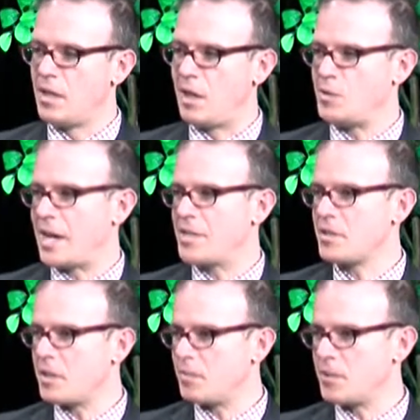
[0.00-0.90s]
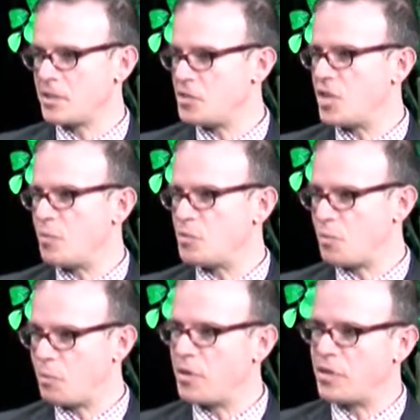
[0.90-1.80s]
I was asking him, because the chambers
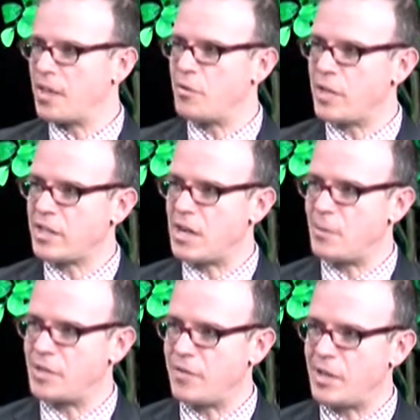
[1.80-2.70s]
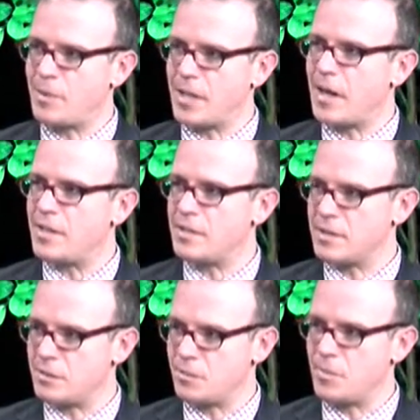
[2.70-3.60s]
were putting together an economic development guide
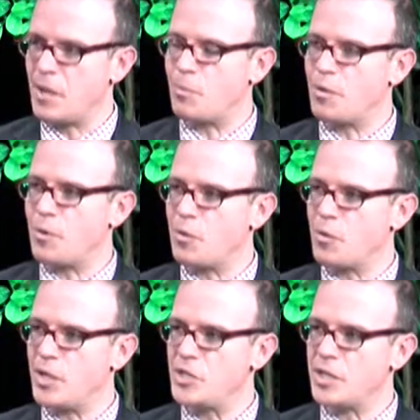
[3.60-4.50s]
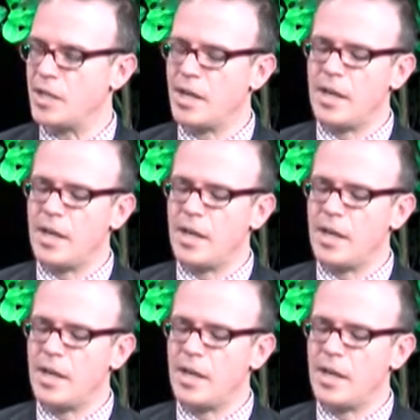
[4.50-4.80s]
to help promote the region,